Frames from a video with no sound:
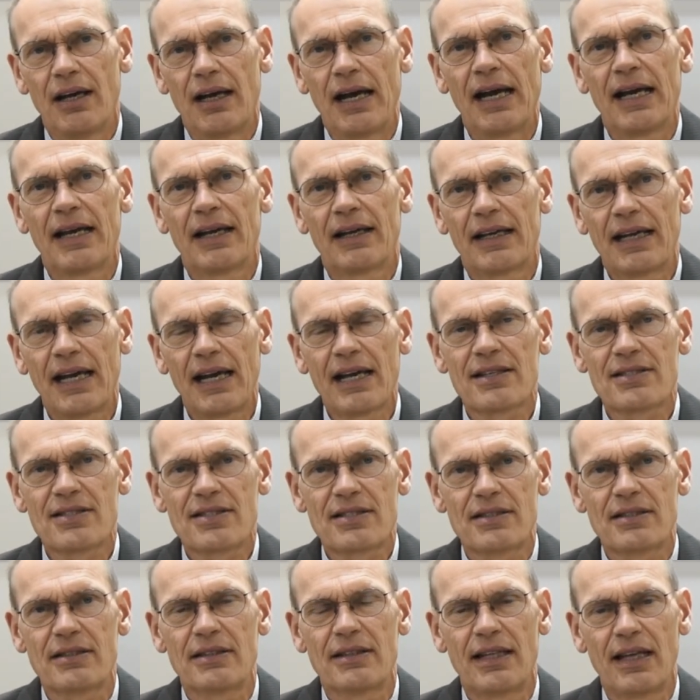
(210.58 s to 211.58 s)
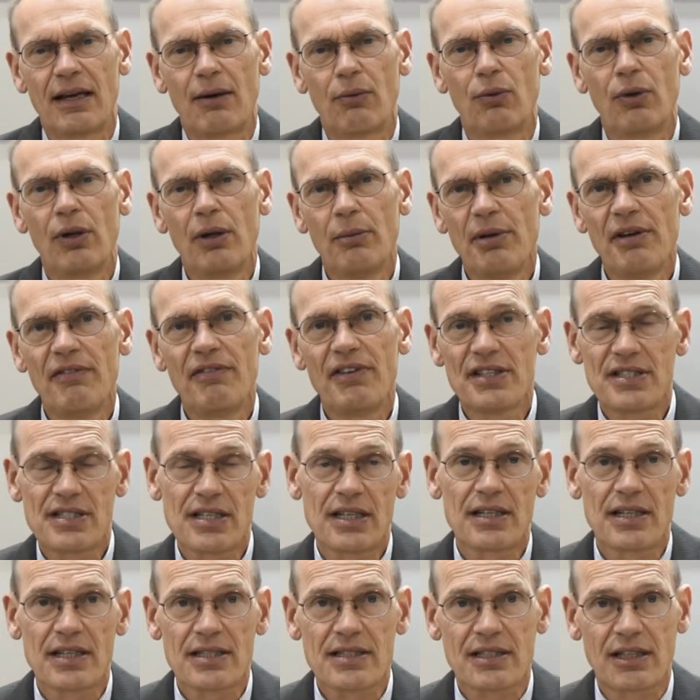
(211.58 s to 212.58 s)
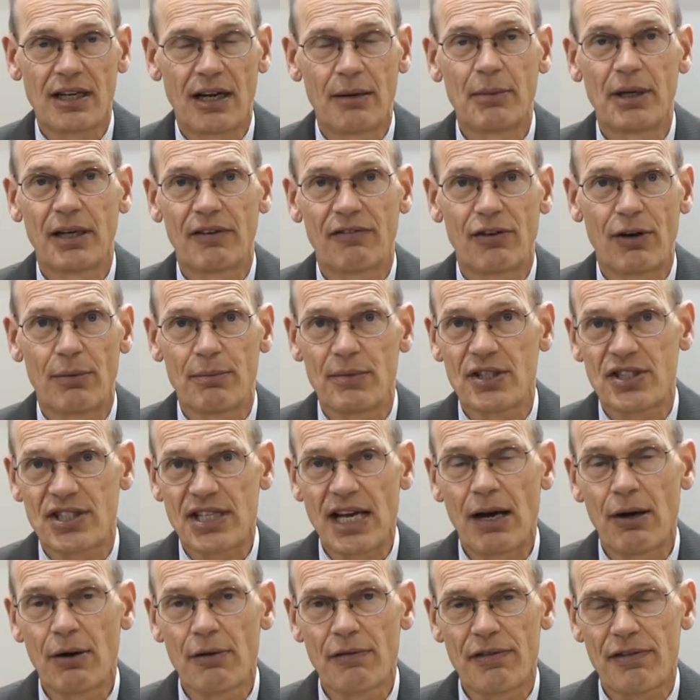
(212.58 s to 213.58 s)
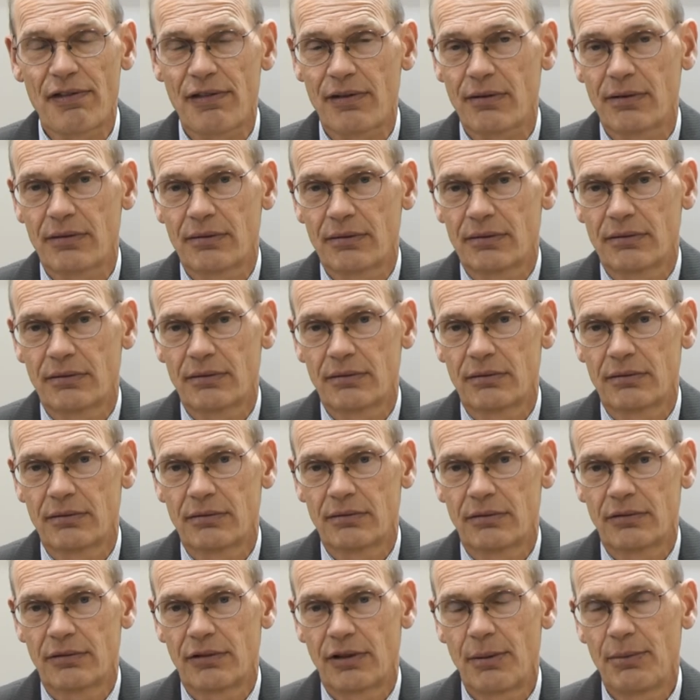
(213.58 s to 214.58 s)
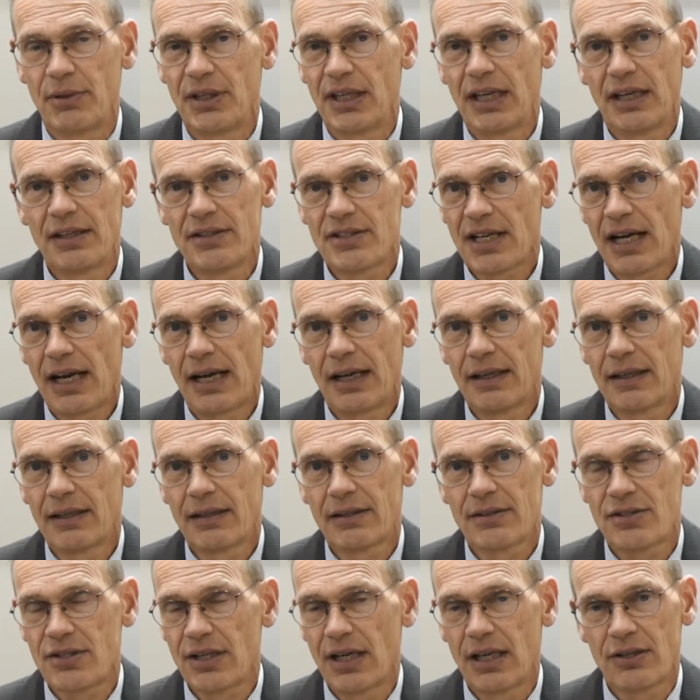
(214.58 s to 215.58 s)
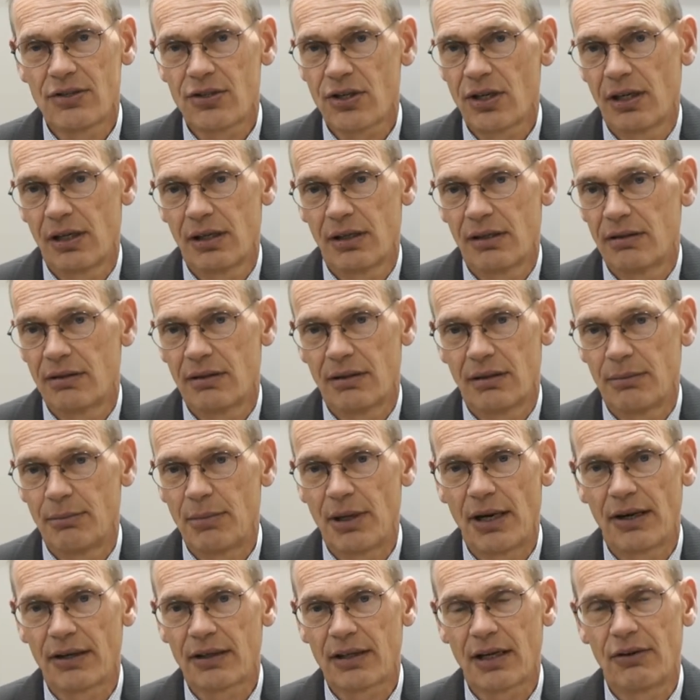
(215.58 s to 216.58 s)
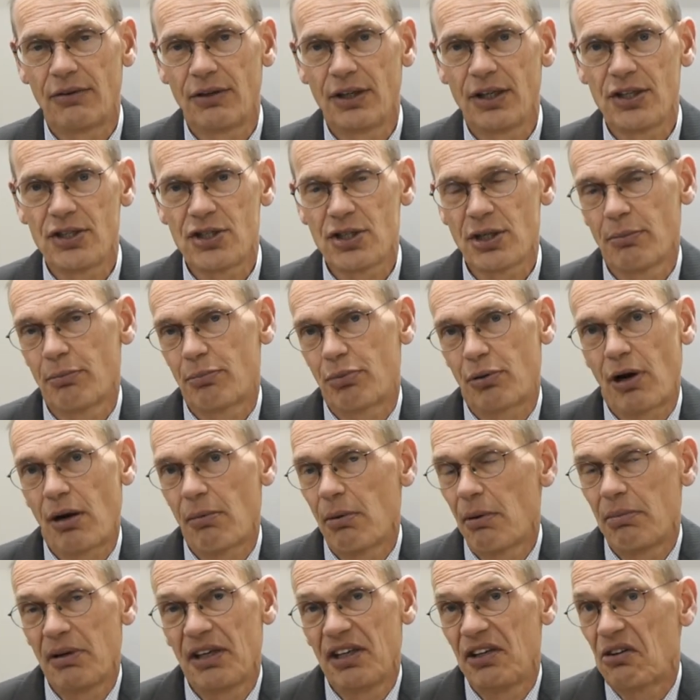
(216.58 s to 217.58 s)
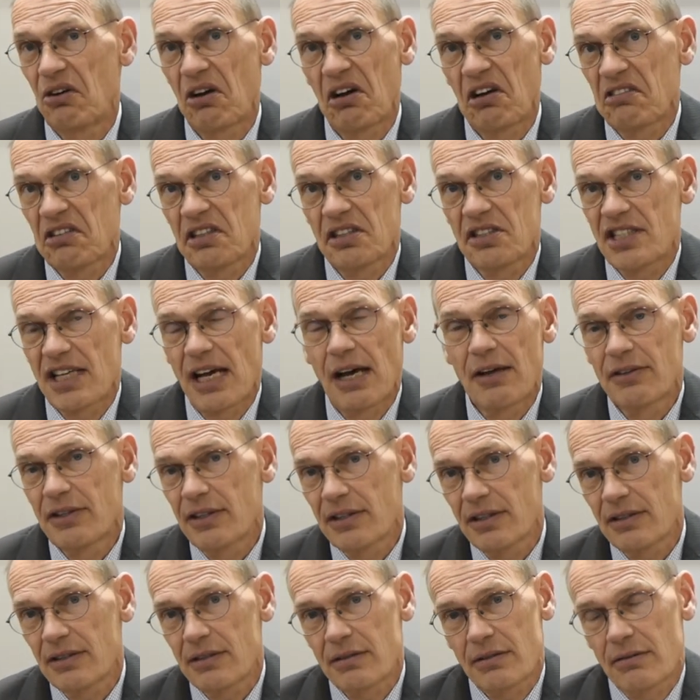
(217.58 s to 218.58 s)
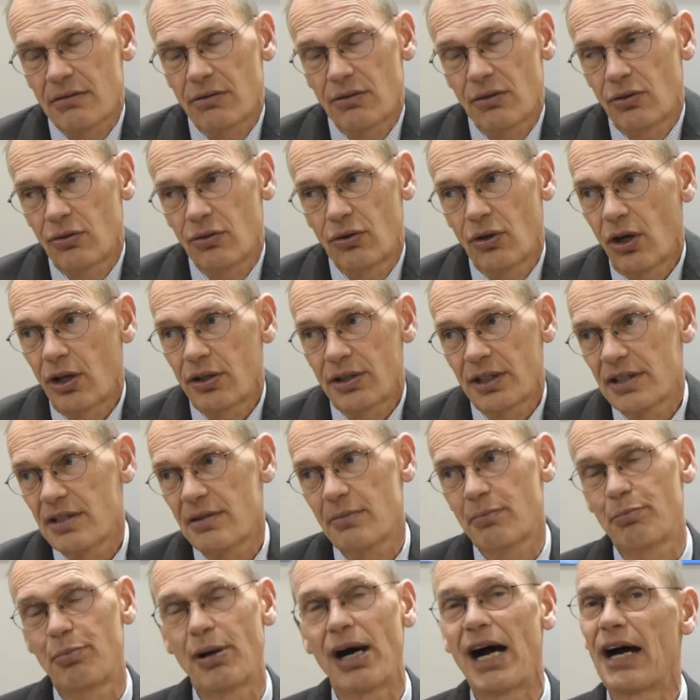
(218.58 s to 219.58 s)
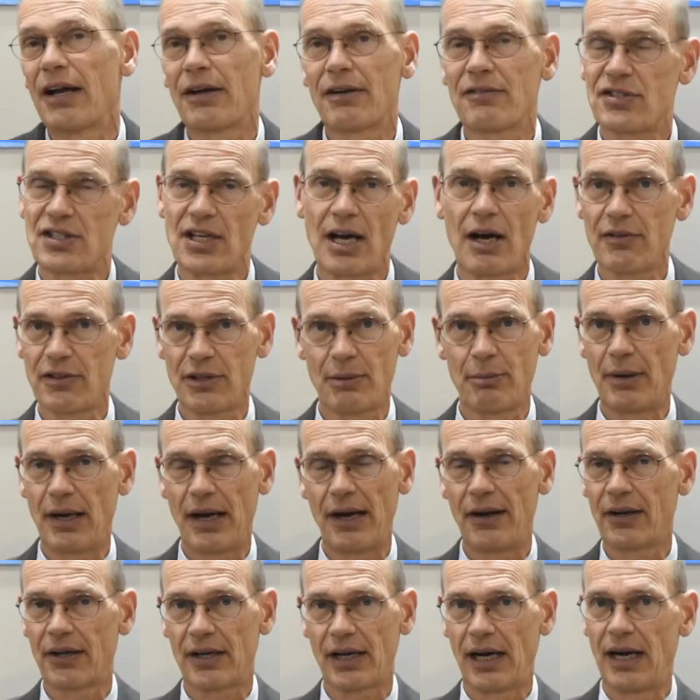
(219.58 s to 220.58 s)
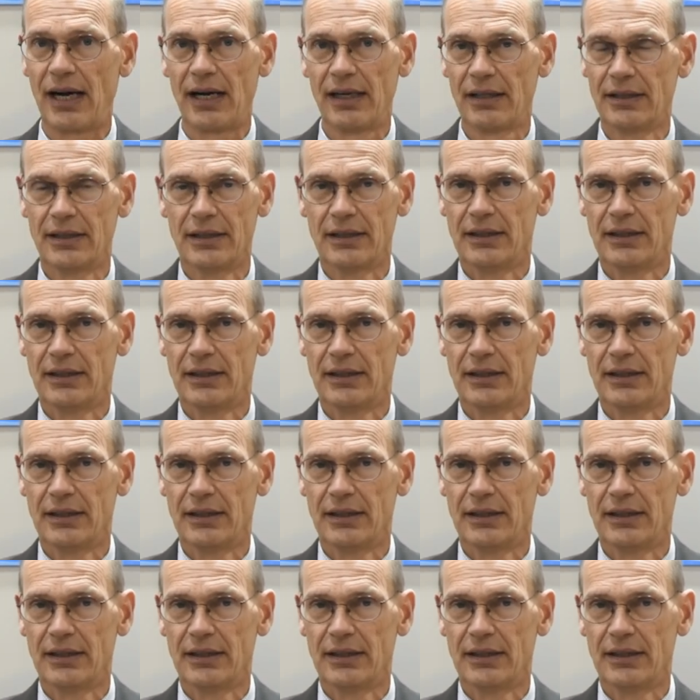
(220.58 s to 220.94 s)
I guess there will be visitors coming from the south, from the entire Central America region, probably northern part of South America.